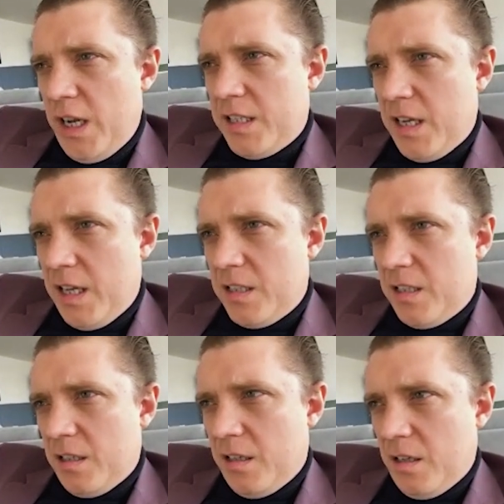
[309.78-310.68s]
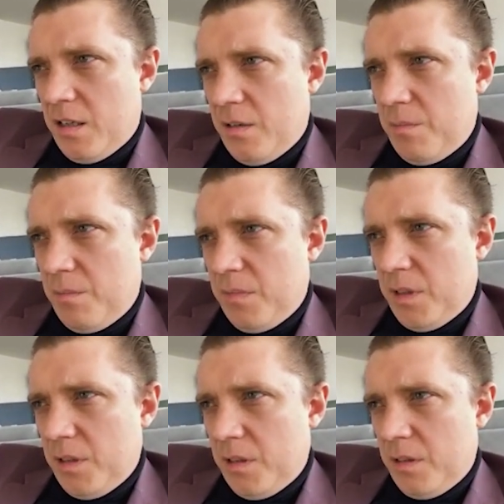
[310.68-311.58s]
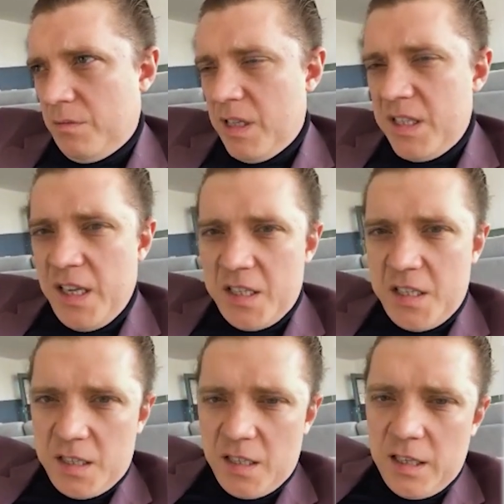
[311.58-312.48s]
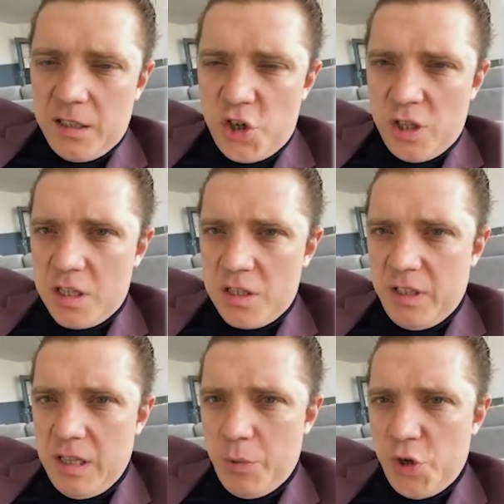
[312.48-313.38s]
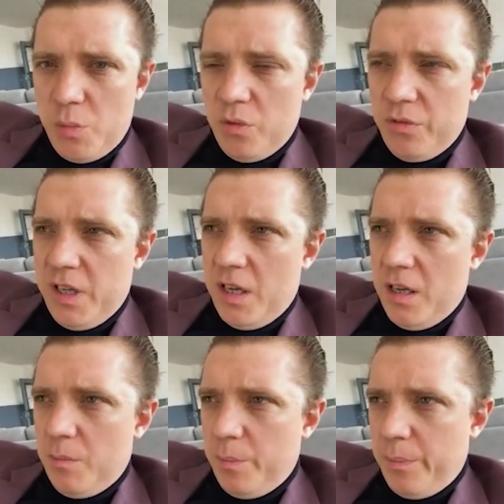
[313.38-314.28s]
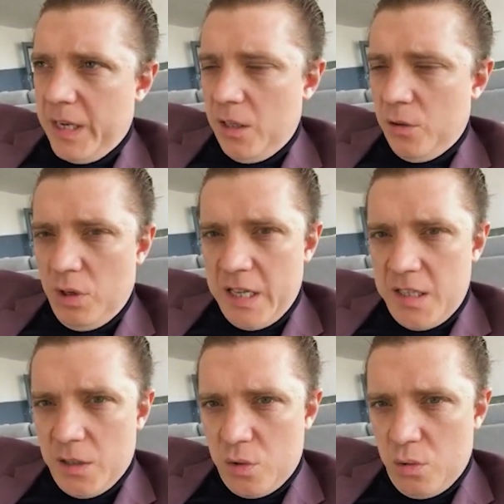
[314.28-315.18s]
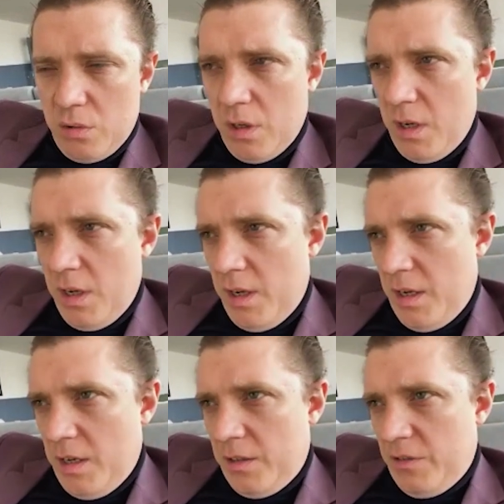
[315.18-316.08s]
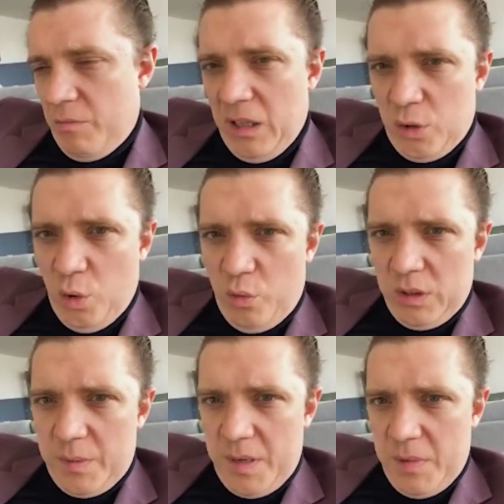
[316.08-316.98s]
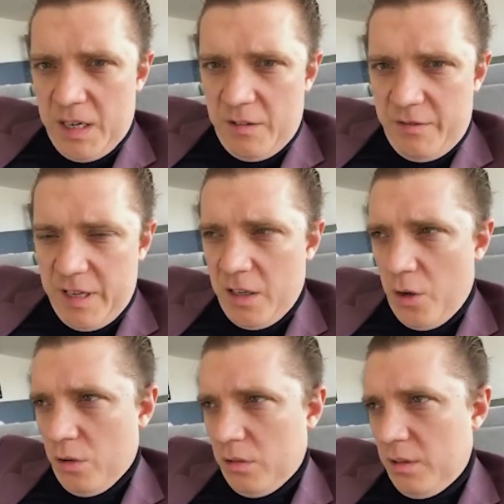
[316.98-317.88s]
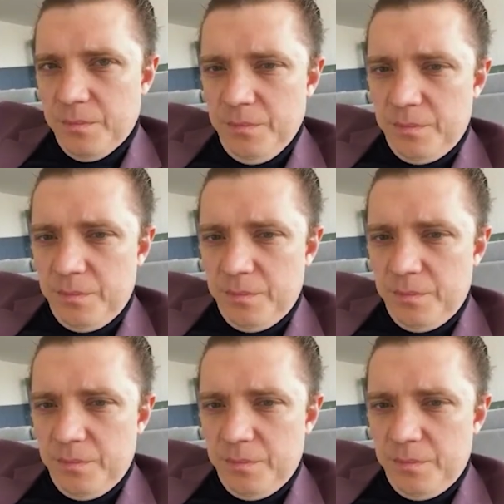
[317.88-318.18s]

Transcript: you decided to stay in Odessa, in Ukraine? Why you decided not to flee, for example, to Moldova or Hungary?